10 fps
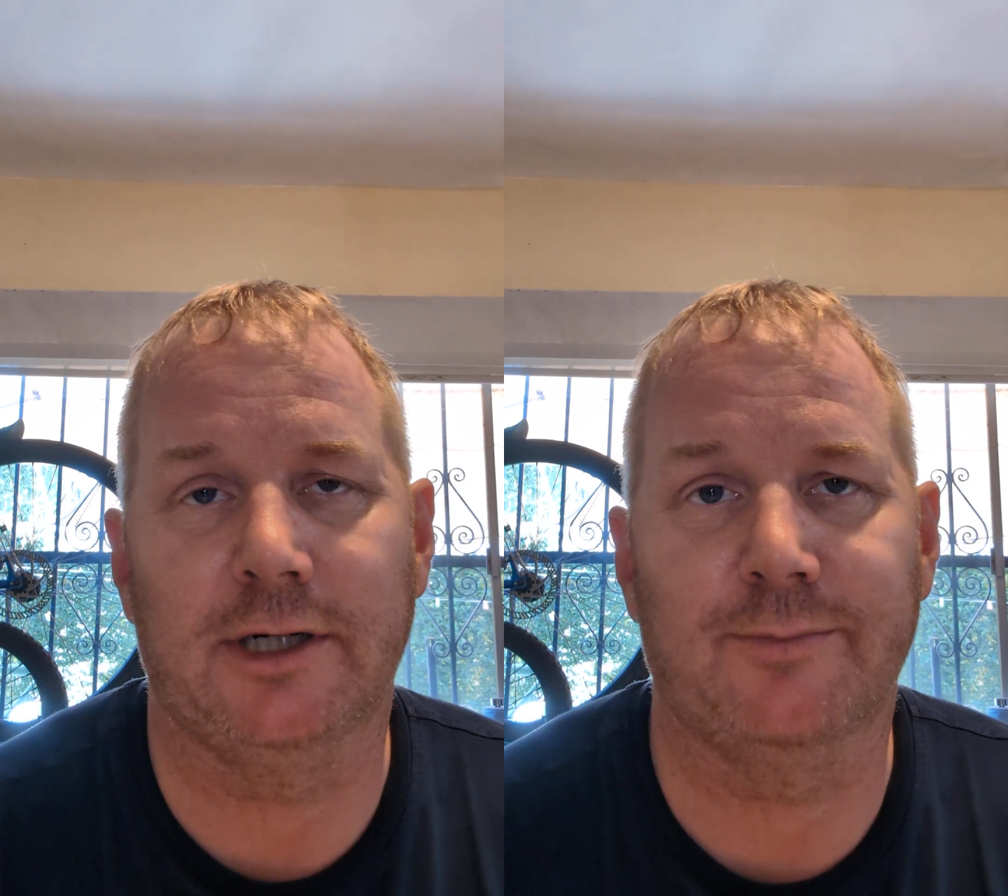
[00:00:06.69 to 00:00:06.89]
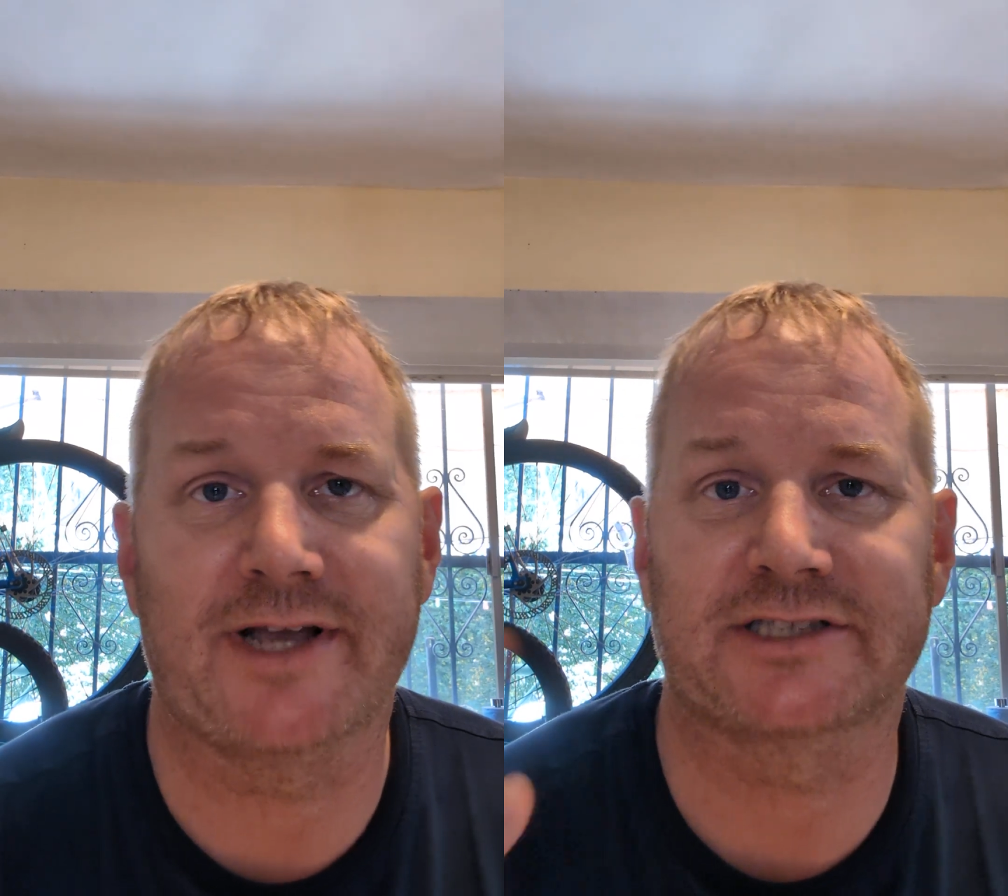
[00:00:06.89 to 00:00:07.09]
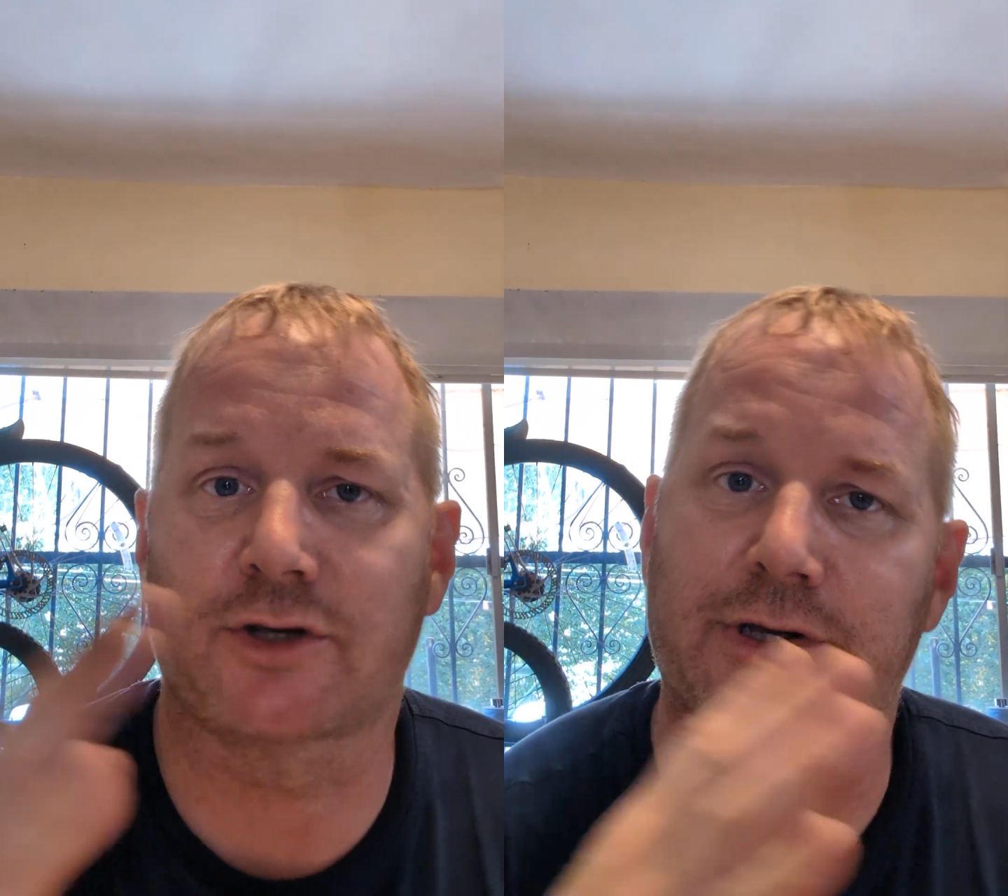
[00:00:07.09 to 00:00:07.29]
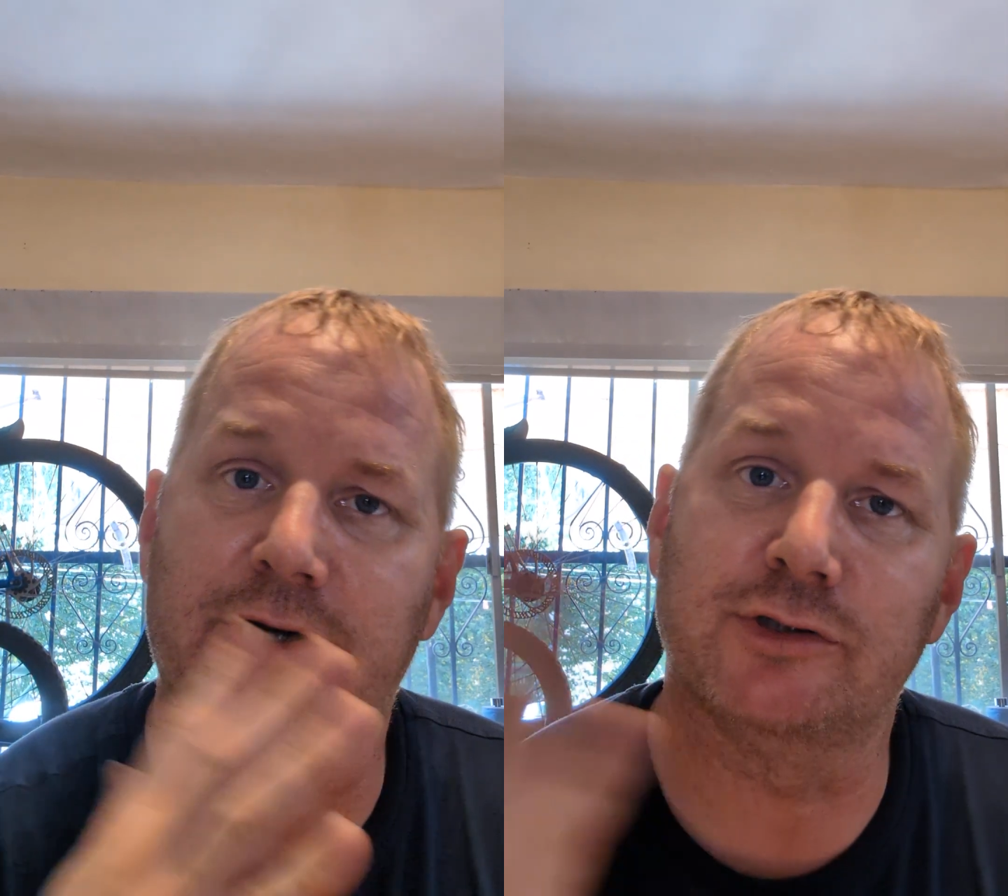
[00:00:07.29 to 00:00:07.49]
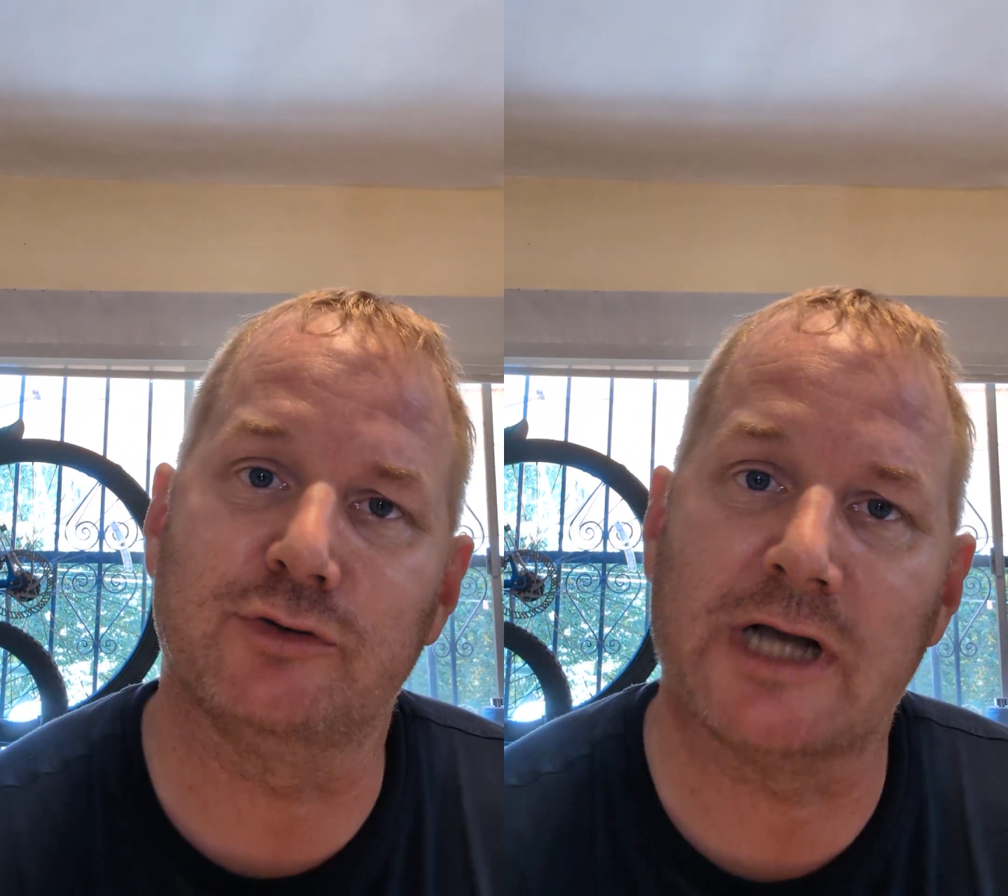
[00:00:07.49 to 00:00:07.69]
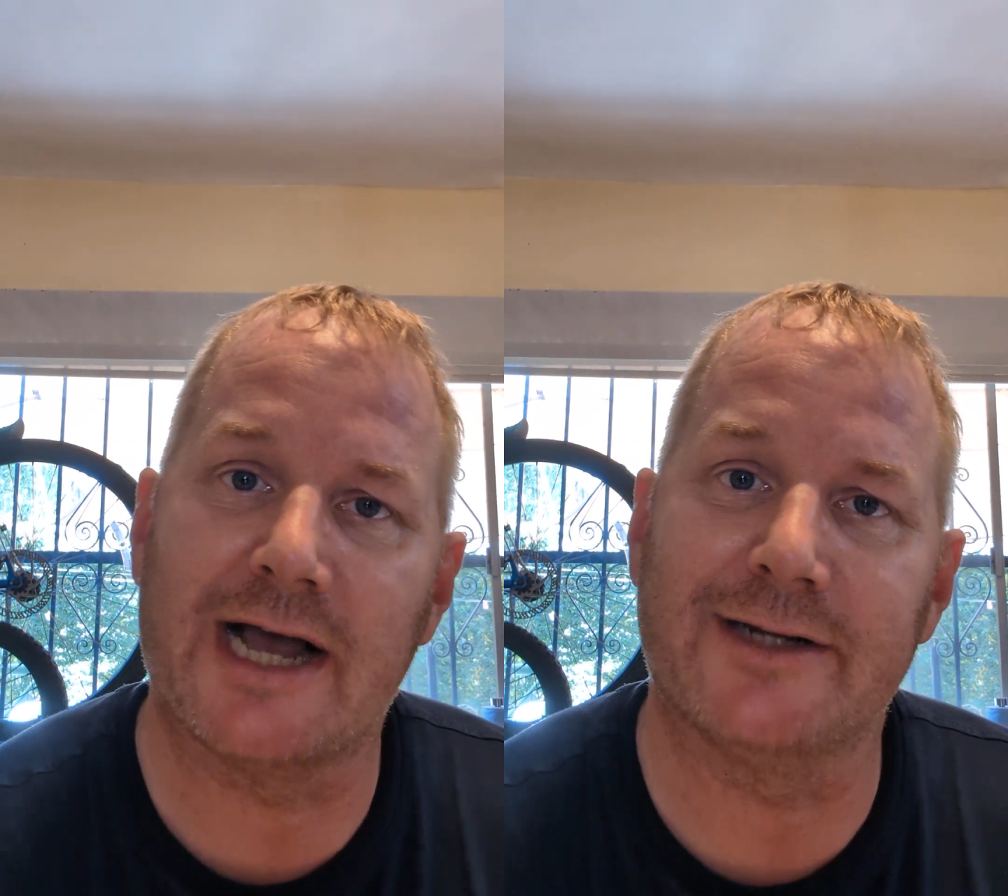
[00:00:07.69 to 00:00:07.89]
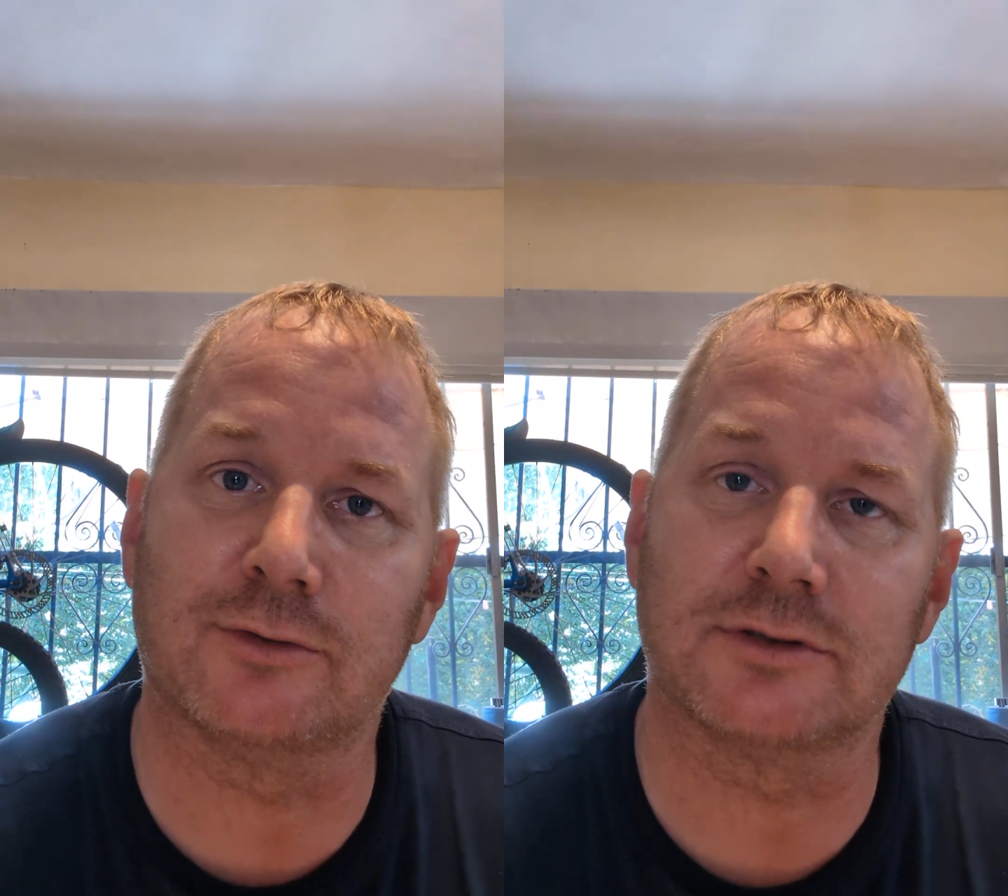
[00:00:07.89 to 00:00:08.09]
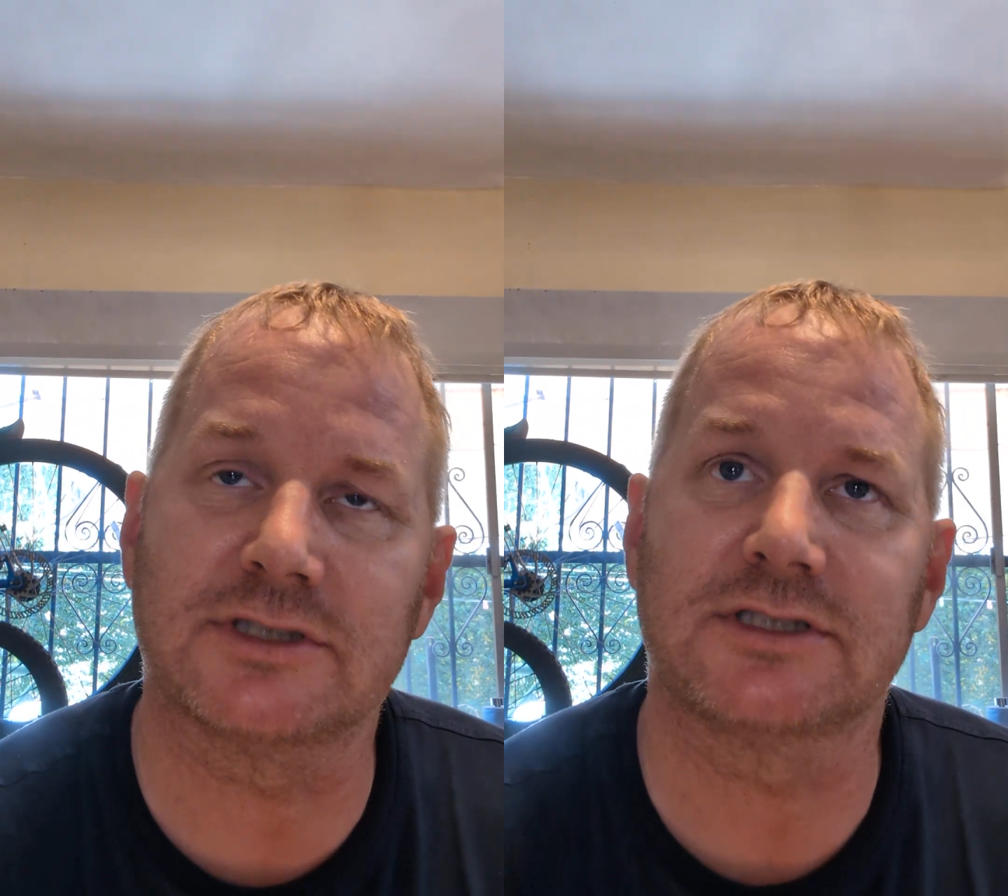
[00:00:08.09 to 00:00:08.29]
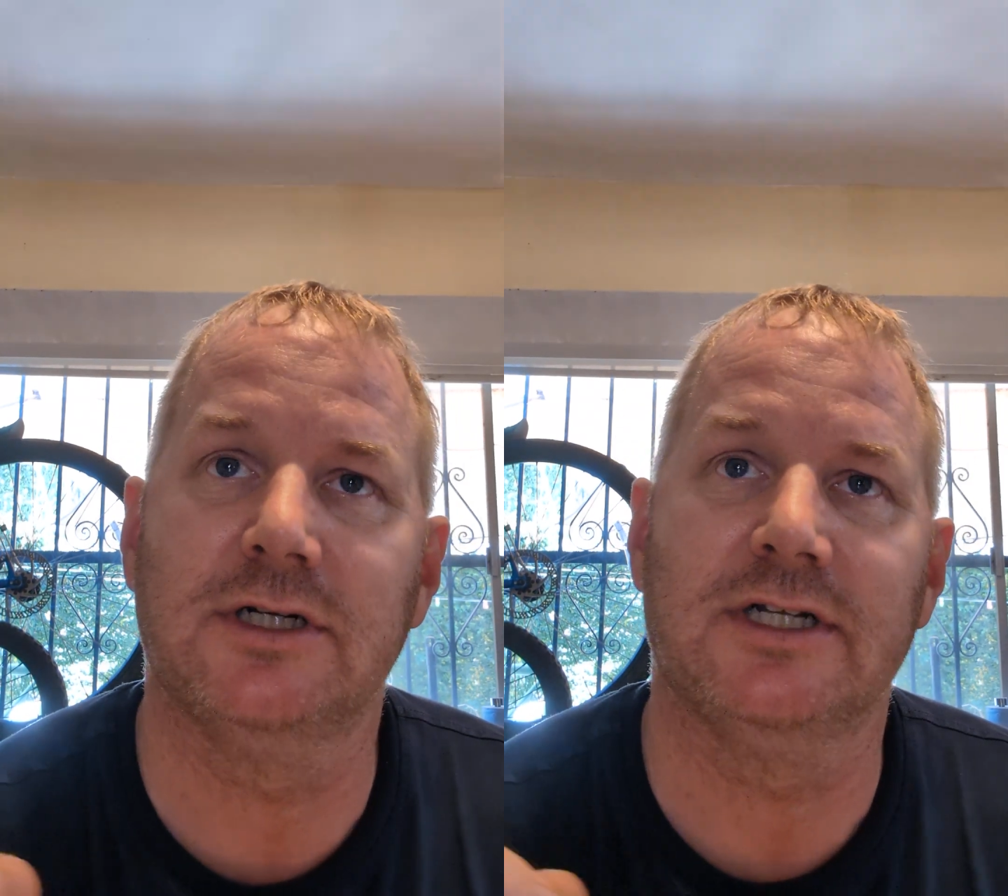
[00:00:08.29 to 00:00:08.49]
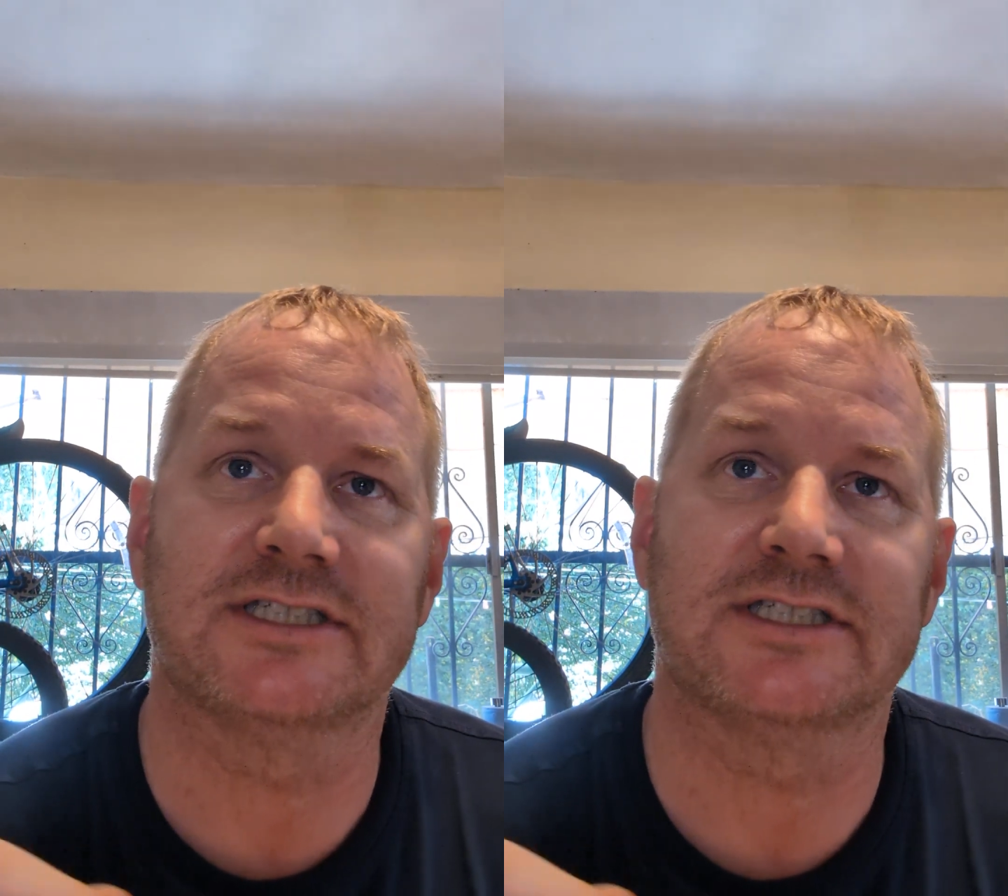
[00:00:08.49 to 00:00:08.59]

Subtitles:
Here in Mexico, there are no titles.